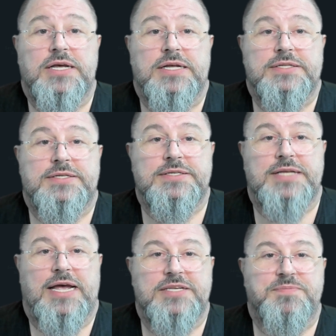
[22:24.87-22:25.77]
This
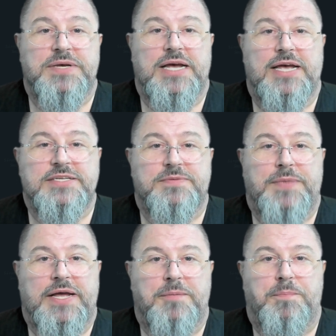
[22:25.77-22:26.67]
has been asked
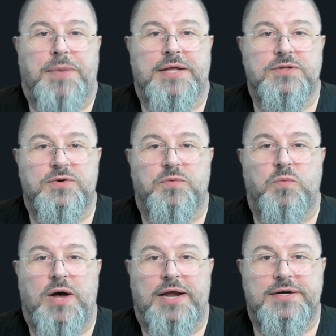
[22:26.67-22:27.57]
by
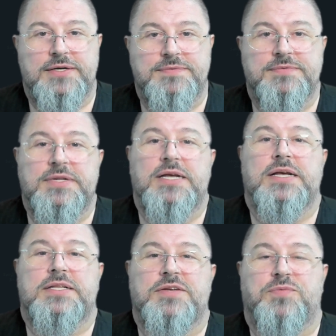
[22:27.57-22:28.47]
Pandor1,
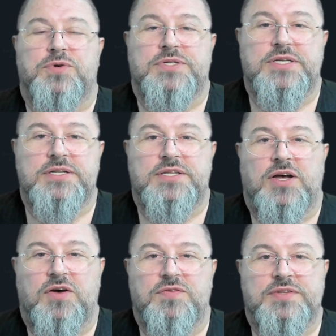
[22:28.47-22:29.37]
the 14th
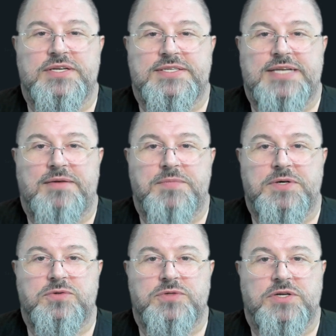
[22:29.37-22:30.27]
of December
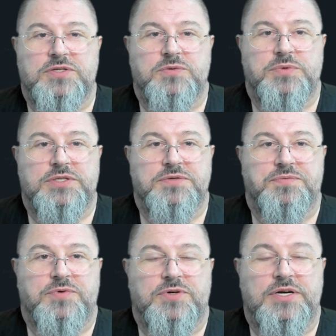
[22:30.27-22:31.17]

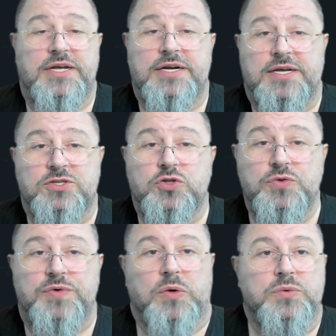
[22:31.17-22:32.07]
2024, and has 2
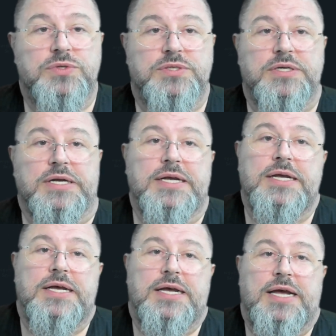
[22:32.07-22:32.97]
votes.
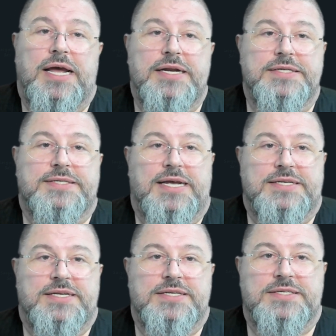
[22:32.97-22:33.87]
And he
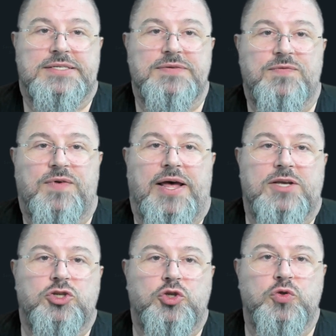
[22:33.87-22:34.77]
says, SimFly
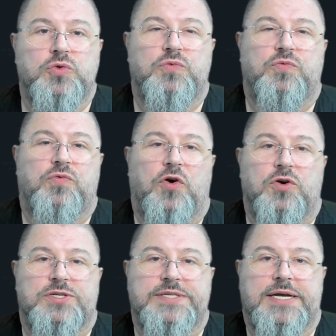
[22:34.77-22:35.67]
should
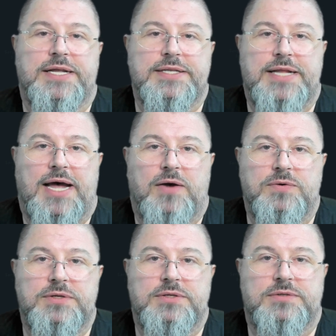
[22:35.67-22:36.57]
force the
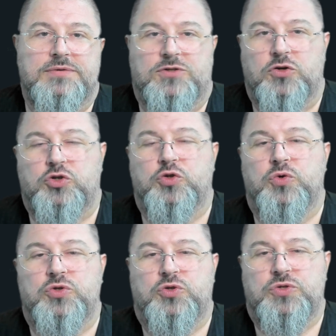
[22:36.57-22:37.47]
countdown, so
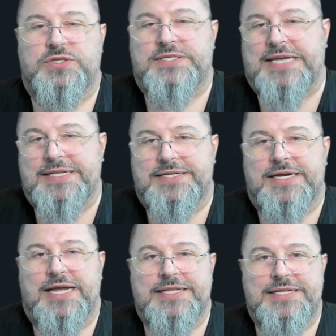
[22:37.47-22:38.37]
should set the
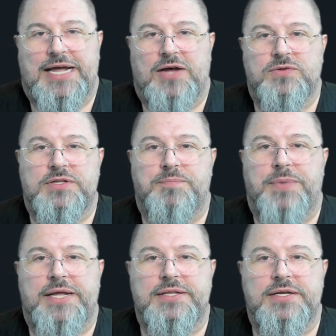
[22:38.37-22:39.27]
countdown
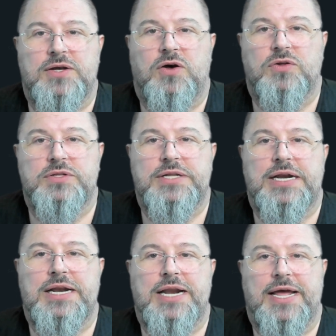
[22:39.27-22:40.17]
depending on the
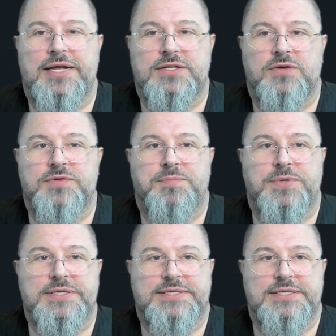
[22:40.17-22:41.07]
length of the
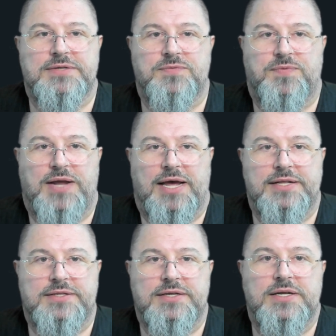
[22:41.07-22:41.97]
preceding
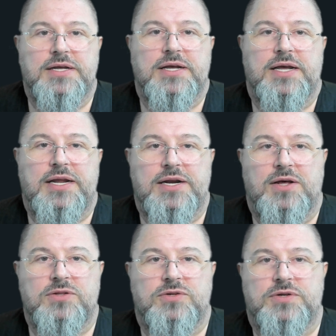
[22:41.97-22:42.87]
flight and
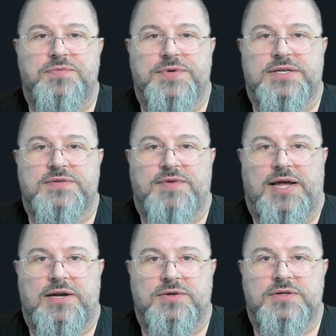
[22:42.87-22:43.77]
not on a fixed
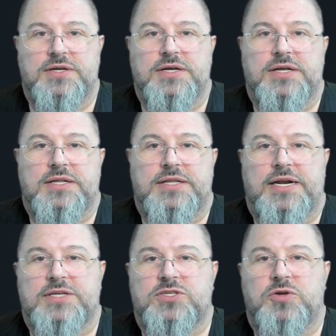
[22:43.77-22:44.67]
value. There
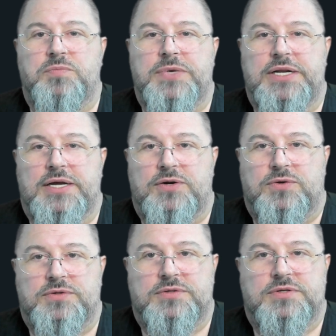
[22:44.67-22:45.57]
has no meaning at all.